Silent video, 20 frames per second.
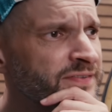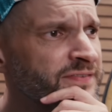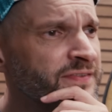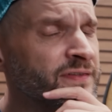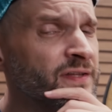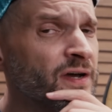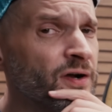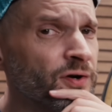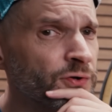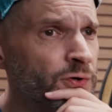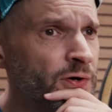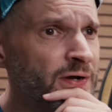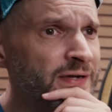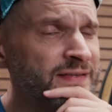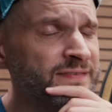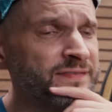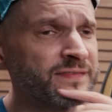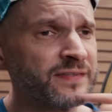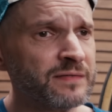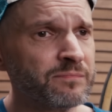scenario I
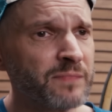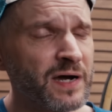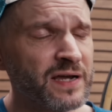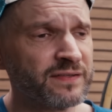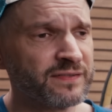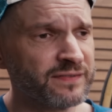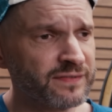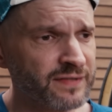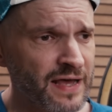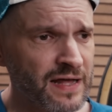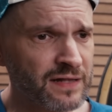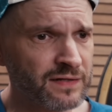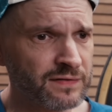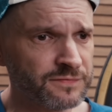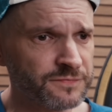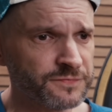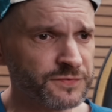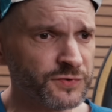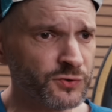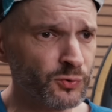can see
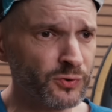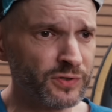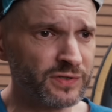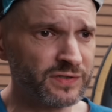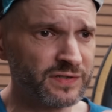myself doing